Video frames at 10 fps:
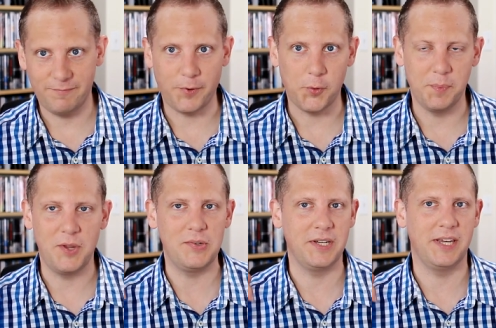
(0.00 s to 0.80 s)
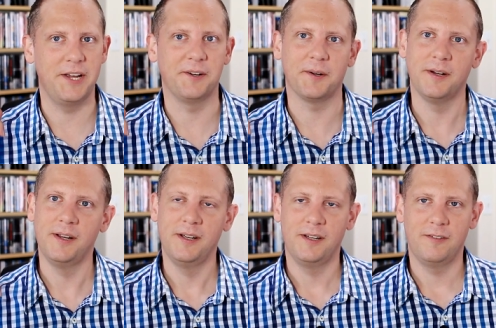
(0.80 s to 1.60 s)
folk music here,
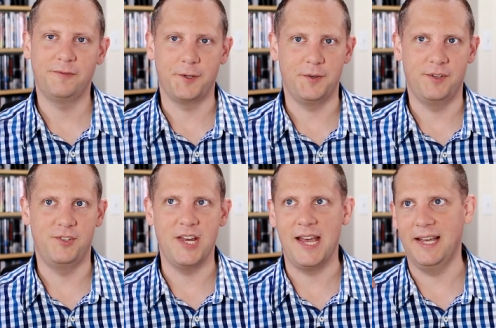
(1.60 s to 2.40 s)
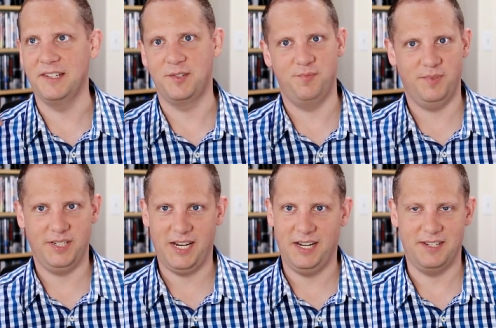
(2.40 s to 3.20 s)
folk jazz
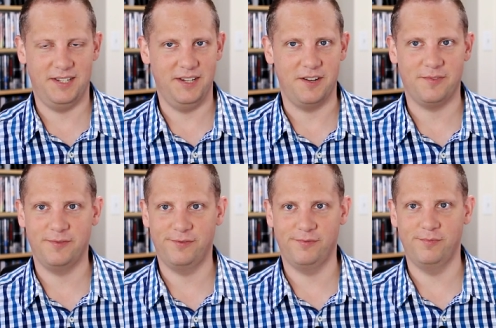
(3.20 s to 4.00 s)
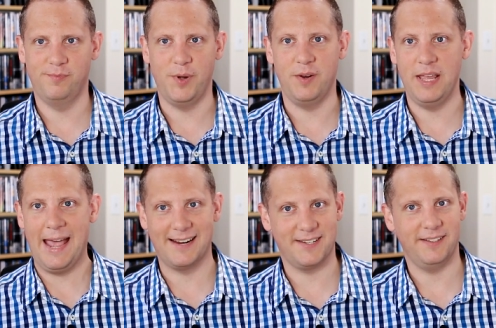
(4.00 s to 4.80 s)
kind of stuff, but
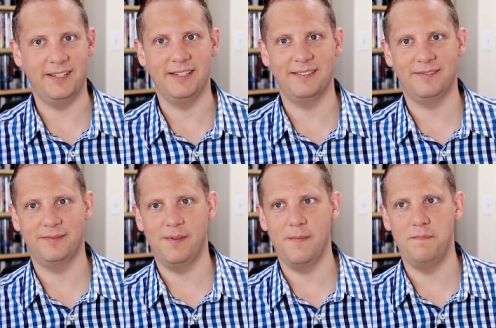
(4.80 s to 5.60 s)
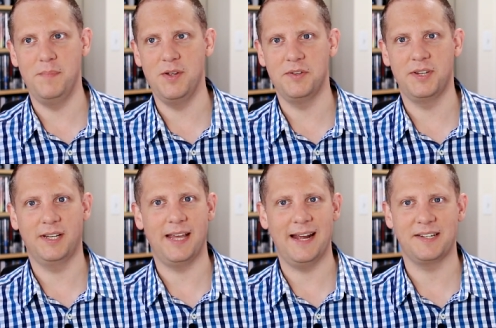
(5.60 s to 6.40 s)
excellent
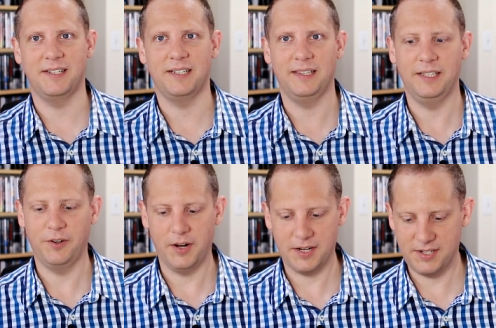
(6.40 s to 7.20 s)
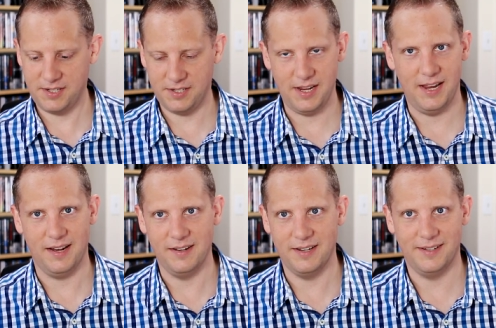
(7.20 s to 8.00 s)
music, excellent lyrics,
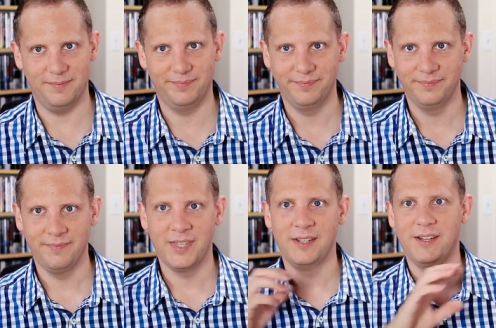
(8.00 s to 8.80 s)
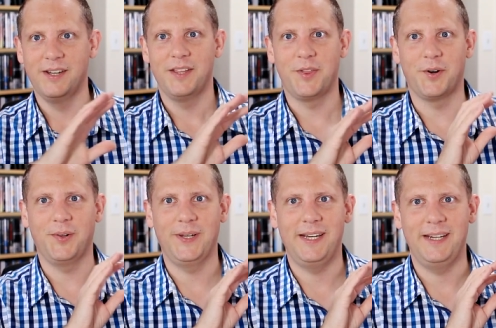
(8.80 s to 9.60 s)
and
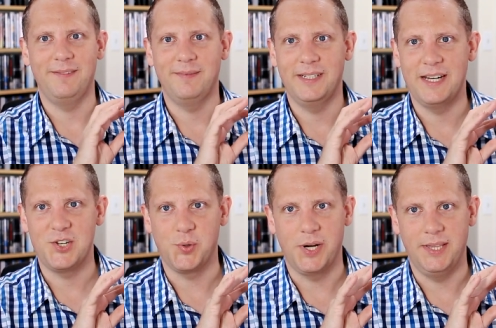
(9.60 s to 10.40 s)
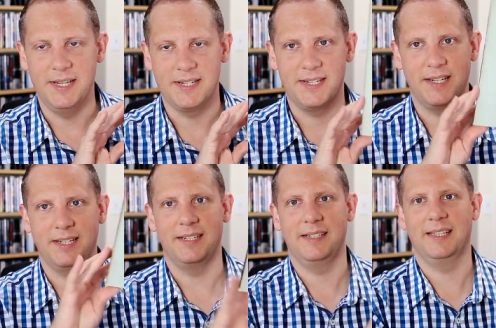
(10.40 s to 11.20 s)
thoroughly enjoyed this
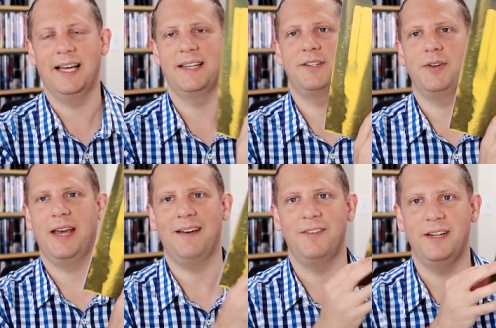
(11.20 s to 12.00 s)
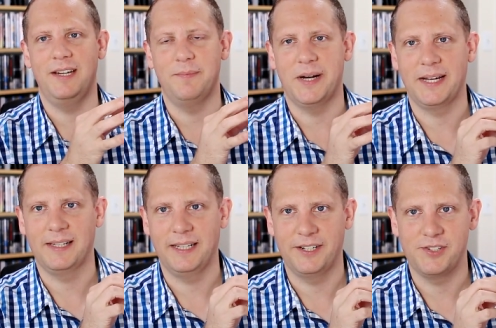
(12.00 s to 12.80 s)
and glad to have it in my
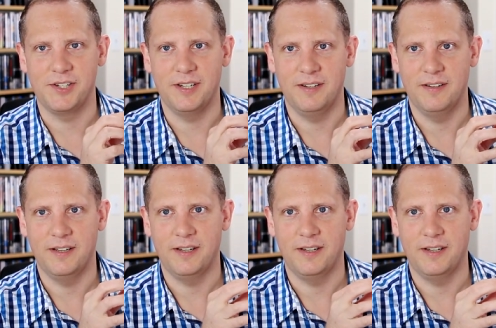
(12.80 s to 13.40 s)
collection.